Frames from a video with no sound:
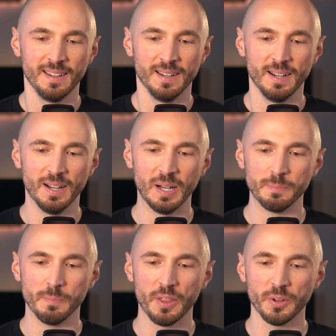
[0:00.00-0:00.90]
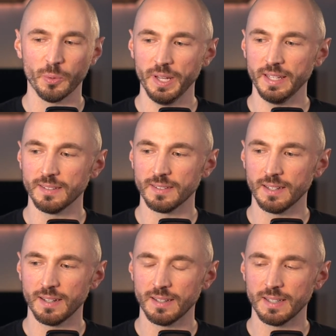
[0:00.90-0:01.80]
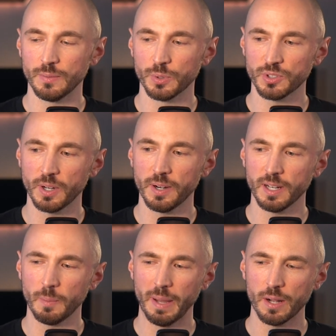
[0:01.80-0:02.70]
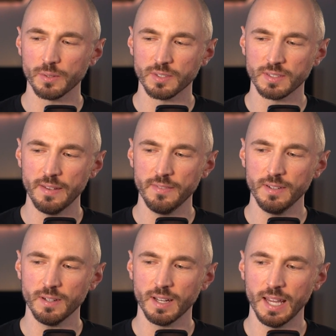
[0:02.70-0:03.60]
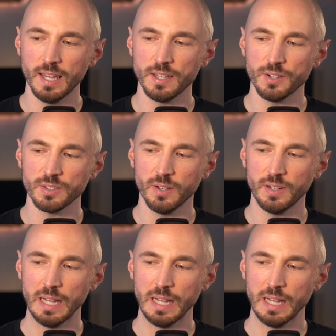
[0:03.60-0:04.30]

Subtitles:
Mother Wit was started about 7 or 8 years ago now.